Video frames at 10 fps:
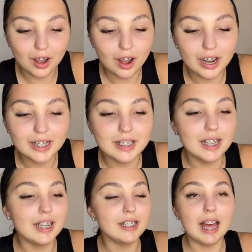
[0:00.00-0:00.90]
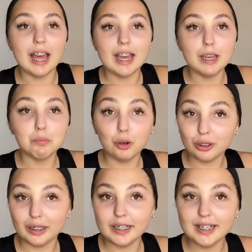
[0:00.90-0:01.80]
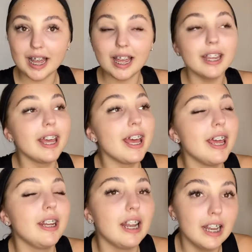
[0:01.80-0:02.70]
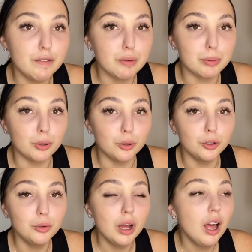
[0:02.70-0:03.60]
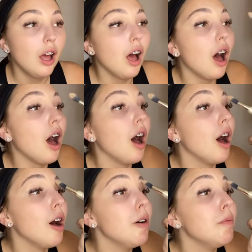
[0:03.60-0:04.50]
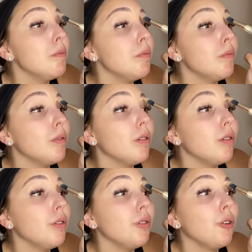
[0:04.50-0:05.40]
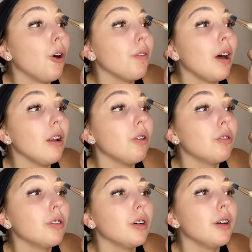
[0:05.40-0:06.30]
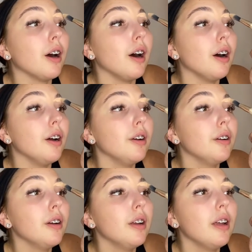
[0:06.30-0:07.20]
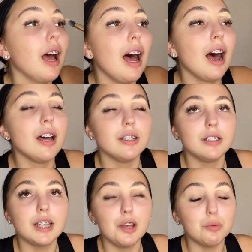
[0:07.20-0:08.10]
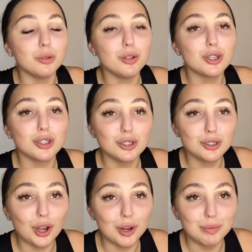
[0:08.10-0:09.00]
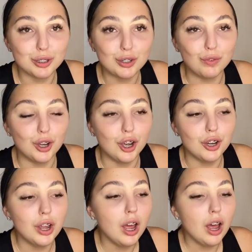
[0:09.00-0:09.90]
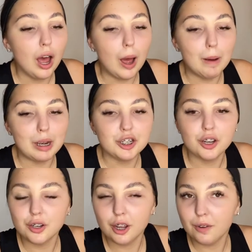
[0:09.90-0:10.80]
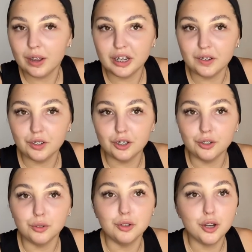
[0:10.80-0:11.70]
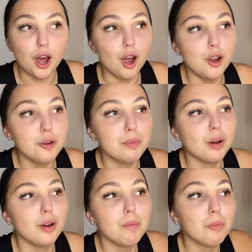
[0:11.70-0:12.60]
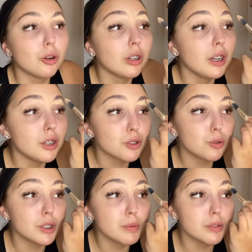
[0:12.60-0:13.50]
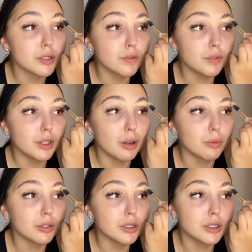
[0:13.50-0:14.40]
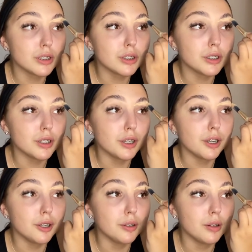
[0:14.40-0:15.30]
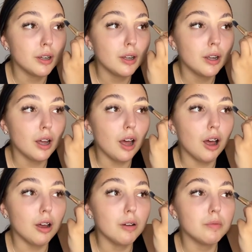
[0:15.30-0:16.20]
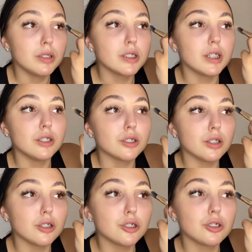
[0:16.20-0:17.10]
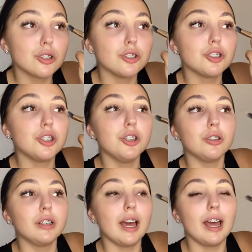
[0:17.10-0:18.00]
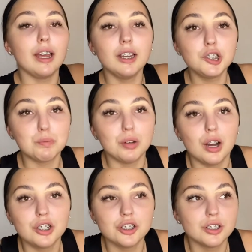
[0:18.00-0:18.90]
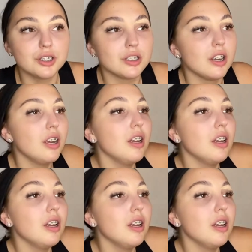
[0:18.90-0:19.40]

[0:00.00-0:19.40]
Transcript: I did a modeling day in Liverpool not that long ago, and it was so much fun. I don't know if any of you know, but modeling has always been something I wanted to do since such a young age, but I just